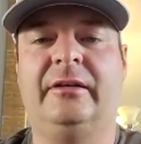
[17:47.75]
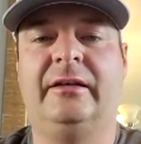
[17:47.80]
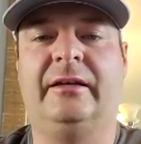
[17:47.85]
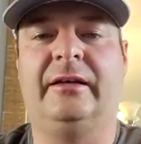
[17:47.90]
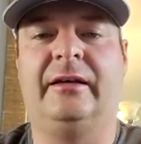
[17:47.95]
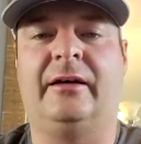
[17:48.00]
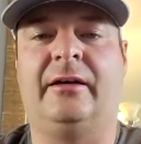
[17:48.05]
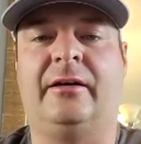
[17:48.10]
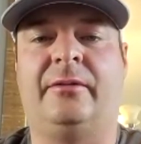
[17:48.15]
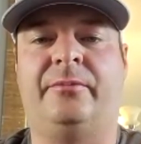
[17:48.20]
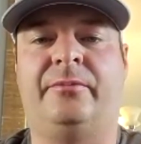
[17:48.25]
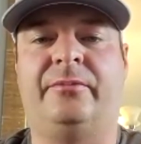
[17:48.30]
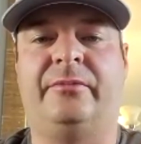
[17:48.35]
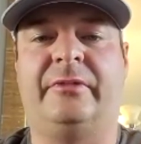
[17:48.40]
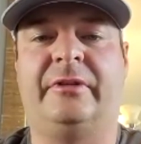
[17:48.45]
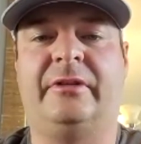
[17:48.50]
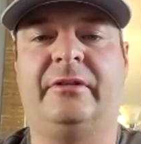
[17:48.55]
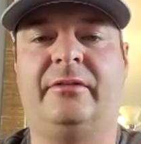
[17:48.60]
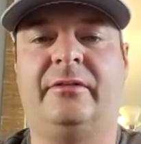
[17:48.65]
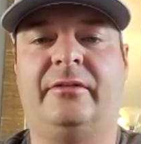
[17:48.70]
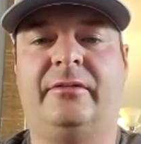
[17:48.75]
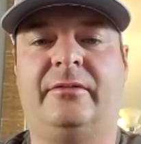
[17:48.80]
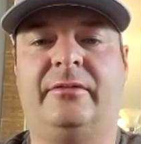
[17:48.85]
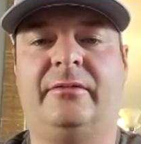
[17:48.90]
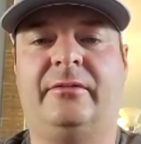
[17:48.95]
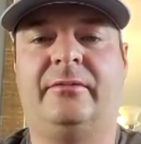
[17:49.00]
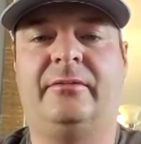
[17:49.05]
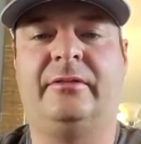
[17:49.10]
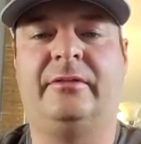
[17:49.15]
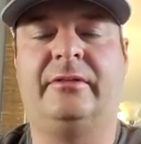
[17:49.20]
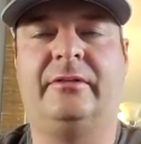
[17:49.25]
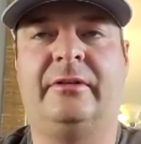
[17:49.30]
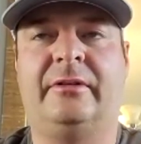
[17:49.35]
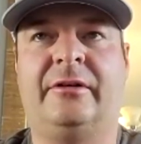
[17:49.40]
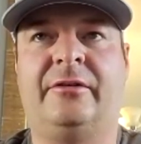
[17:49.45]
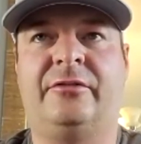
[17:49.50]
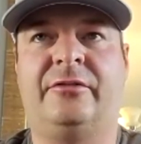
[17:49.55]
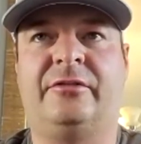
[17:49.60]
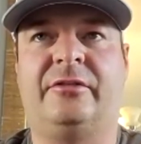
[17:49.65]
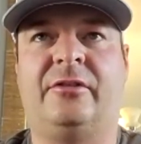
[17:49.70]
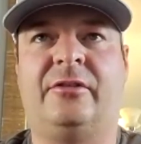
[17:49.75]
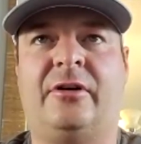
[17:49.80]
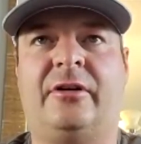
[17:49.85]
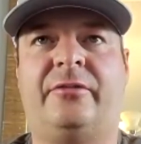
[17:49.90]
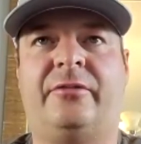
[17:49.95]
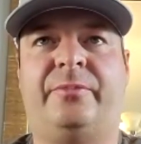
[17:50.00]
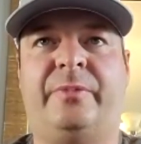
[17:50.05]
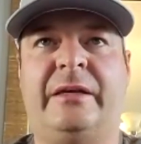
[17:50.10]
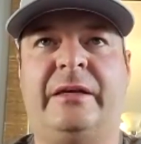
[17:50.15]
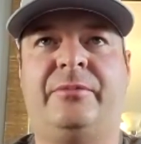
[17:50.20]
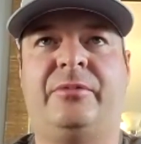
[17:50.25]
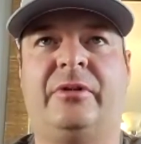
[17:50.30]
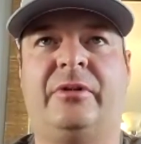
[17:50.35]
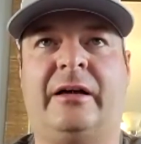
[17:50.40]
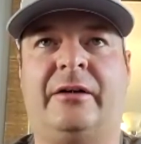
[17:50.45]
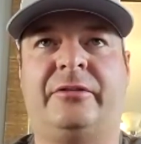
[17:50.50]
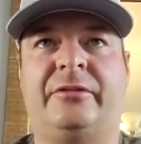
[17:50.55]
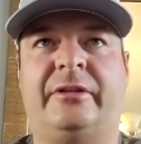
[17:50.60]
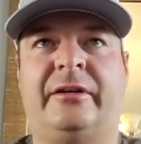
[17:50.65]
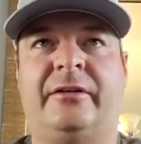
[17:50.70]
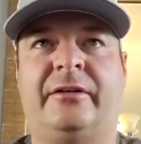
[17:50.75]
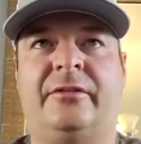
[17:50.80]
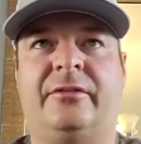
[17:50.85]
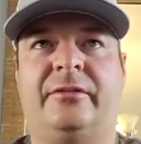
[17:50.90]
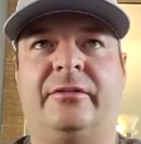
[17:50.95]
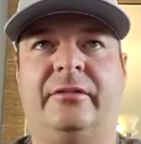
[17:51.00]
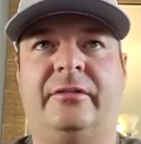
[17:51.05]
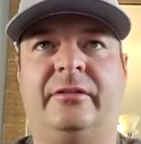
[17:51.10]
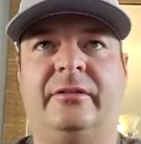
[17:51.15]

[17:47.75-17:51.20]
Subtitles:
Um, there's a lot of people out there